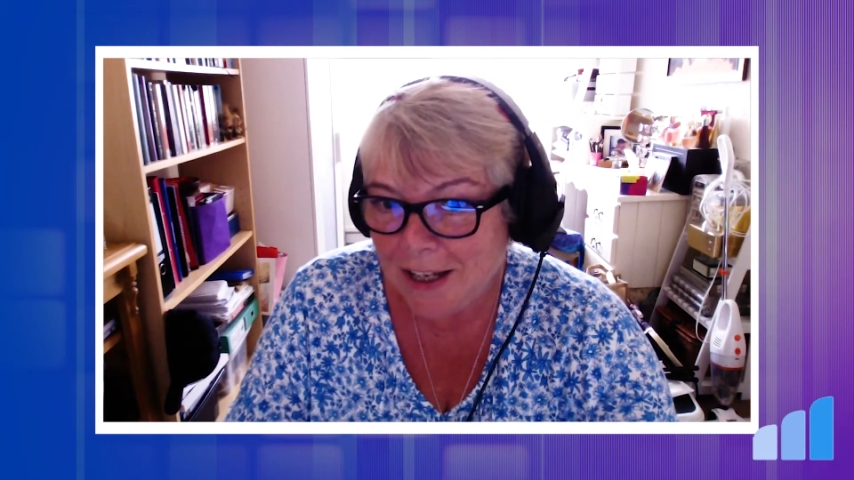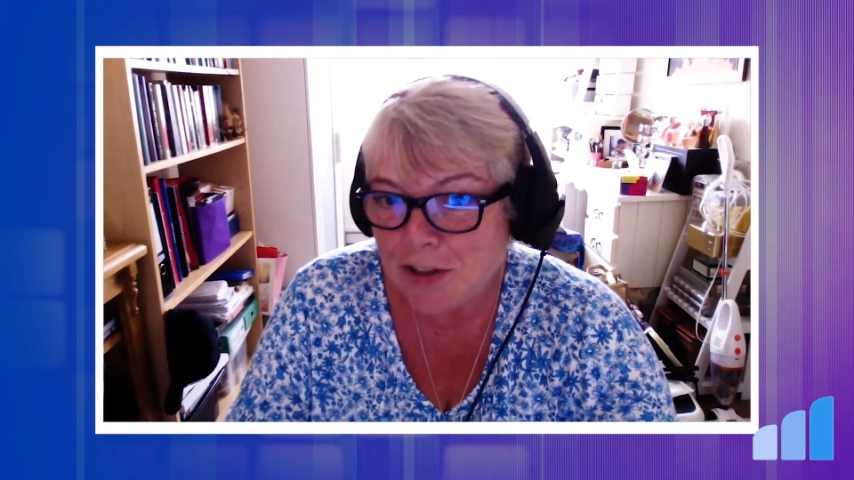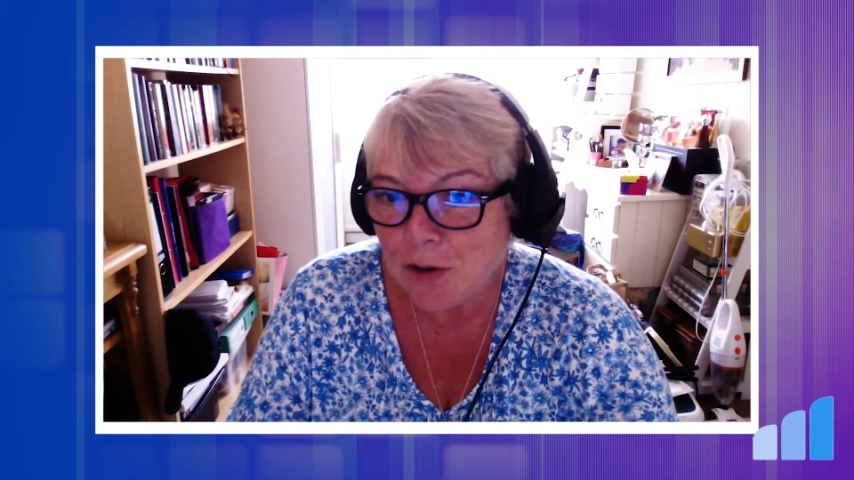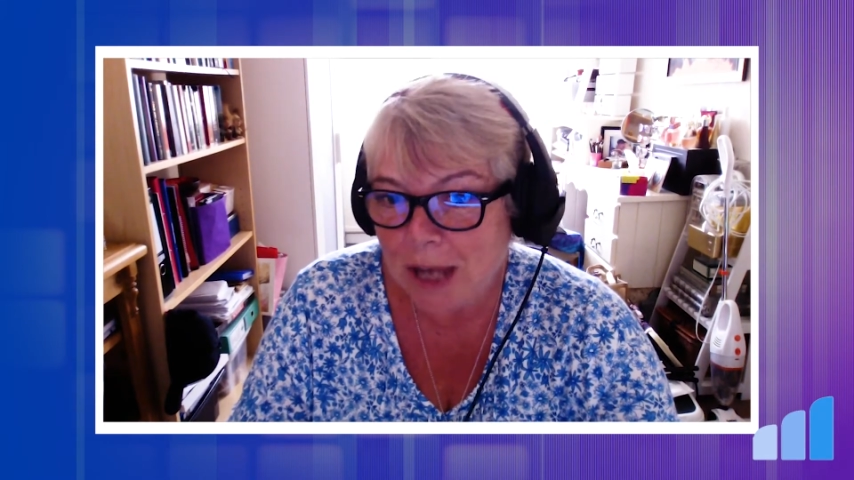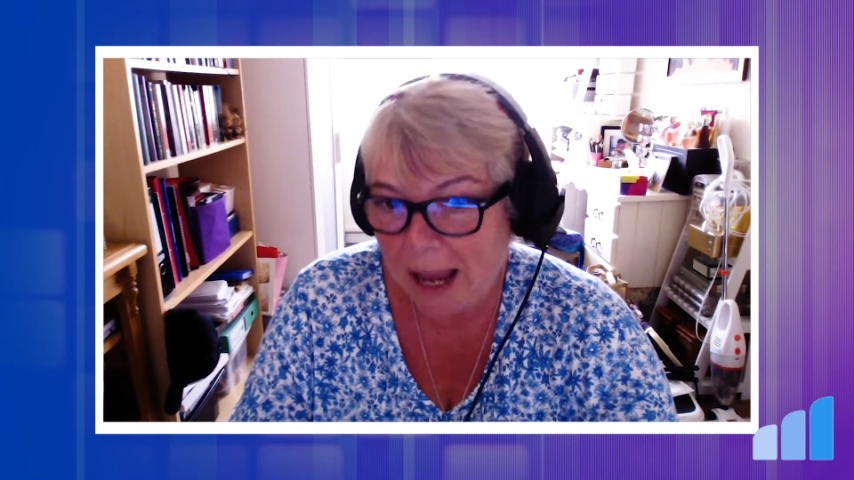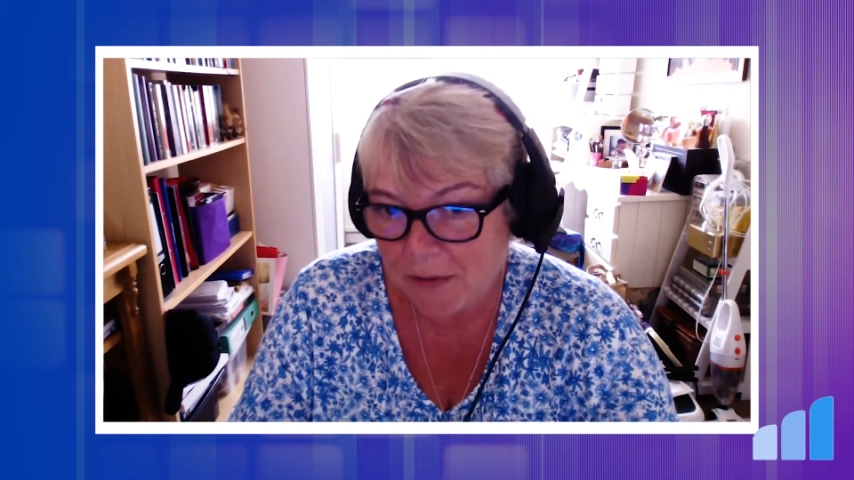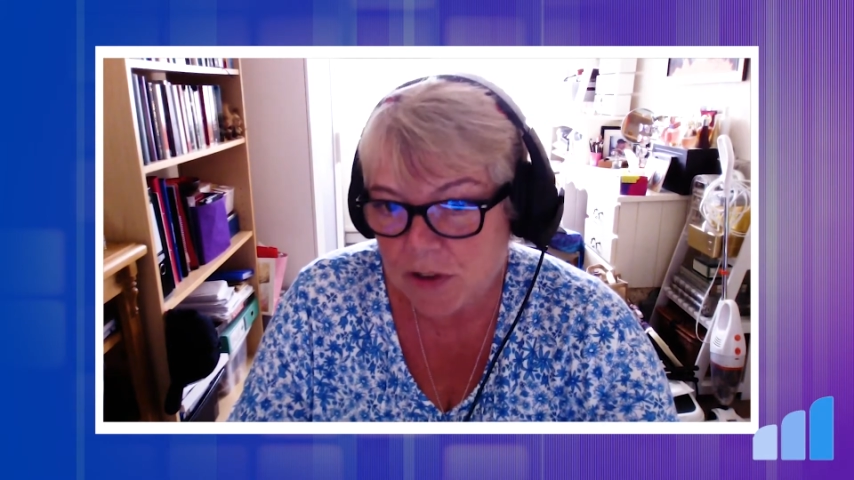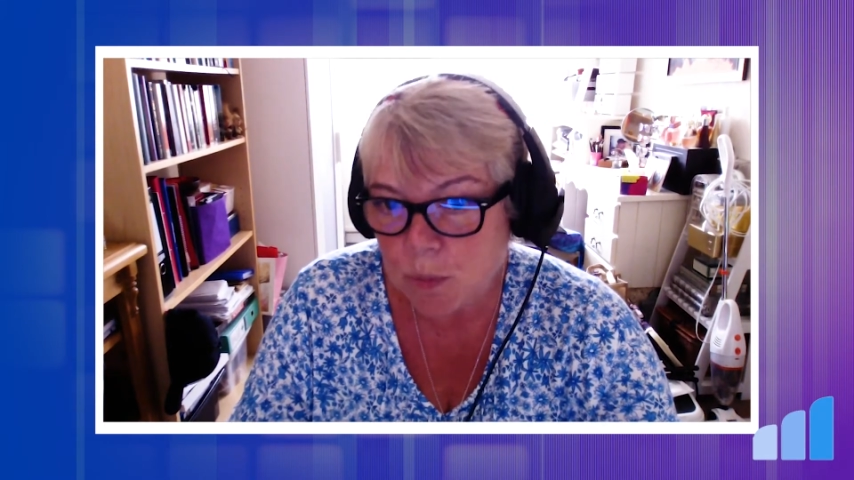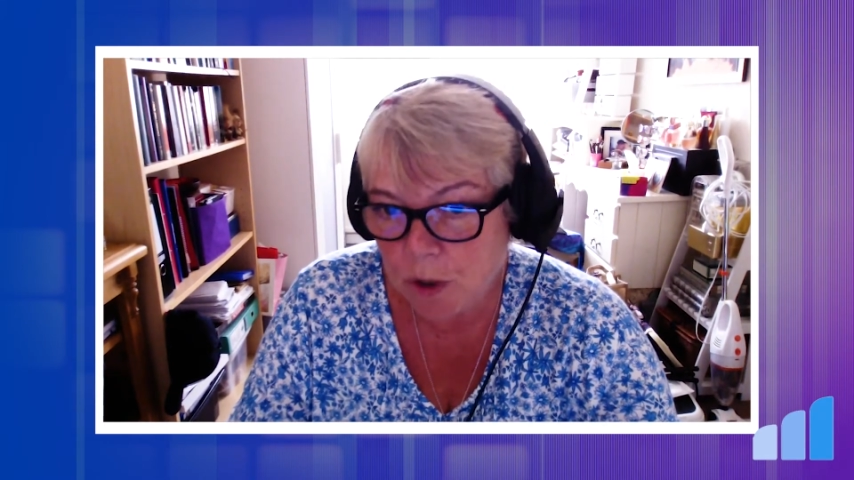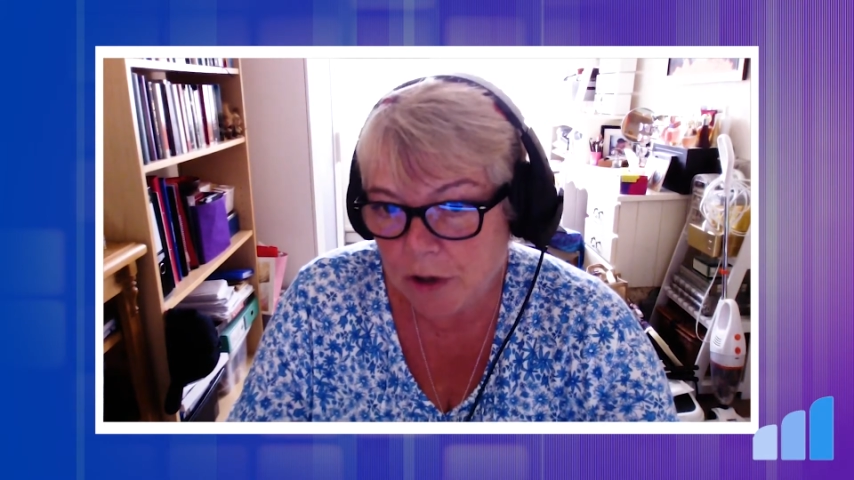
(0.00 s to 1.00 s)
so you have
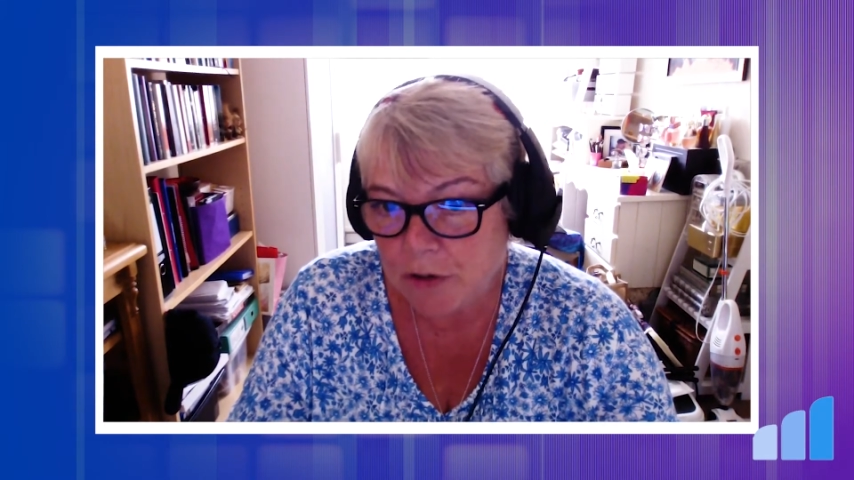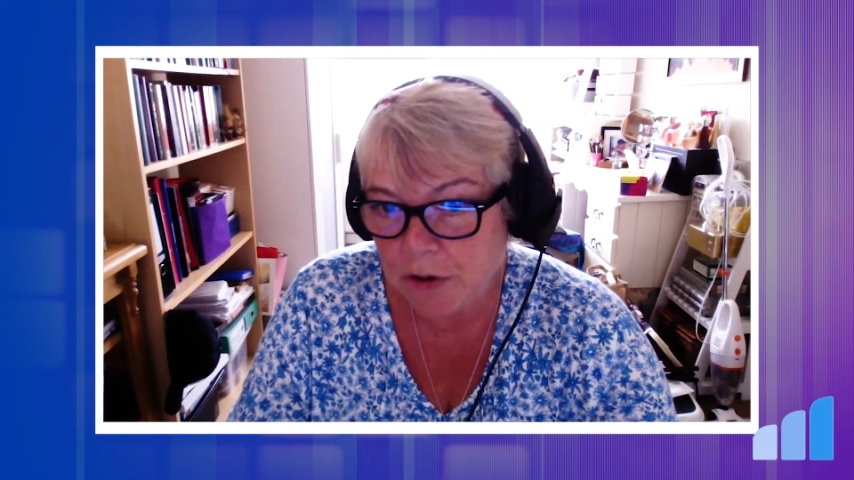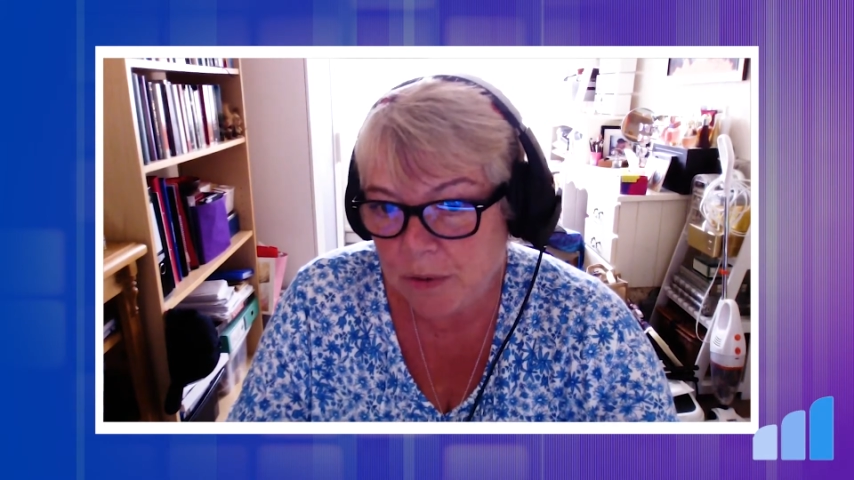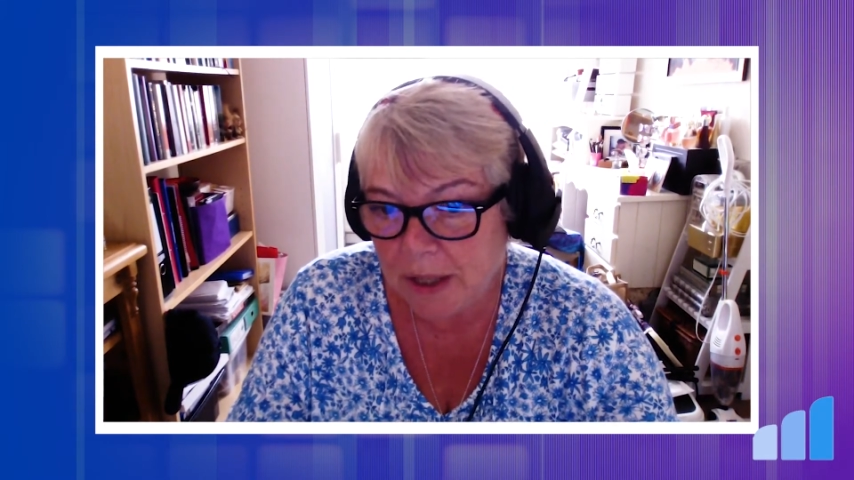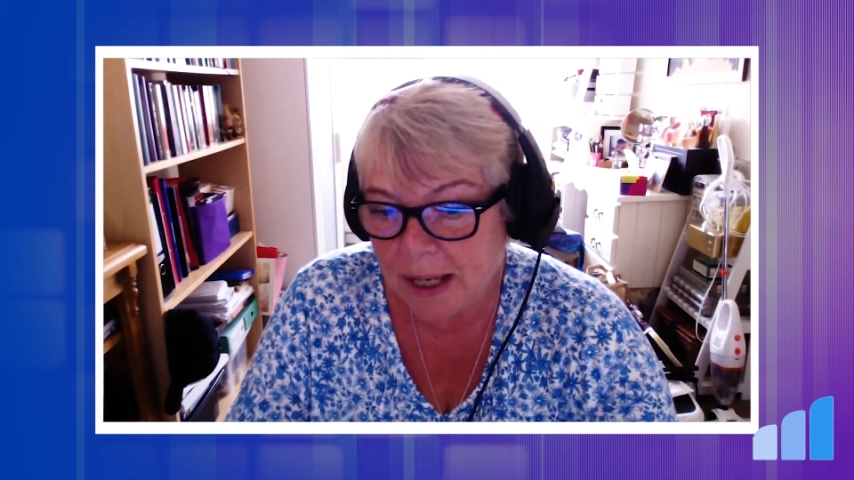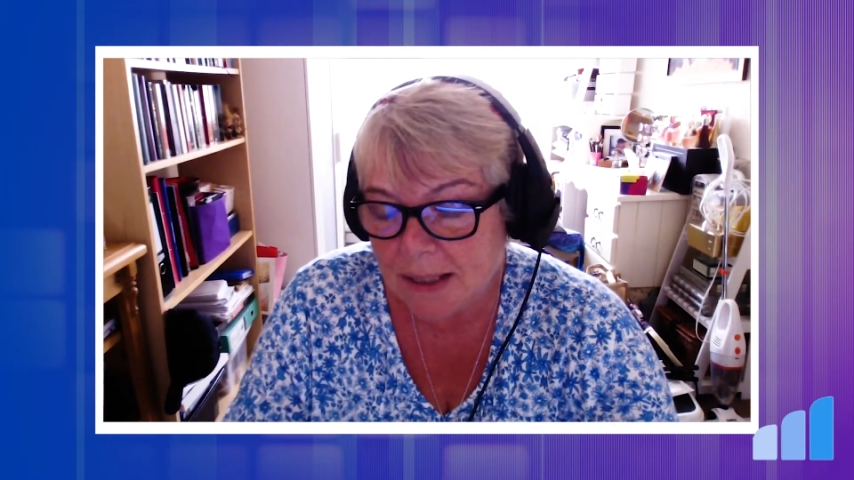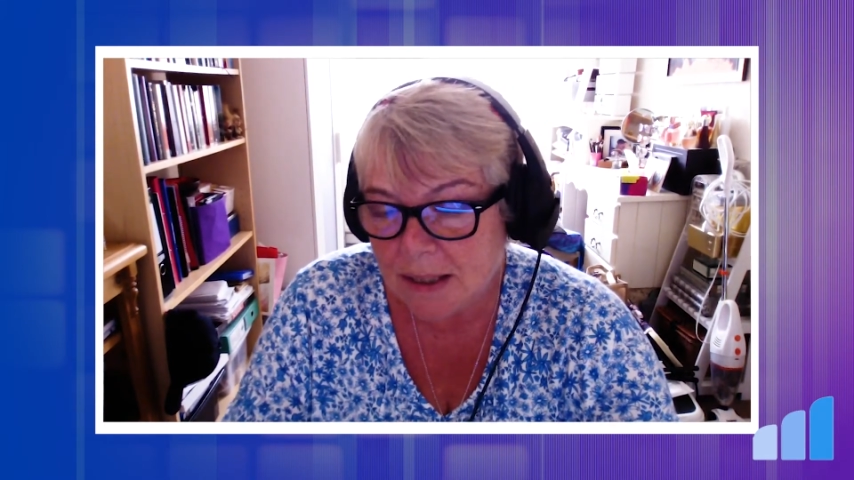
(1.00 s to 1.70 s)
to work through things.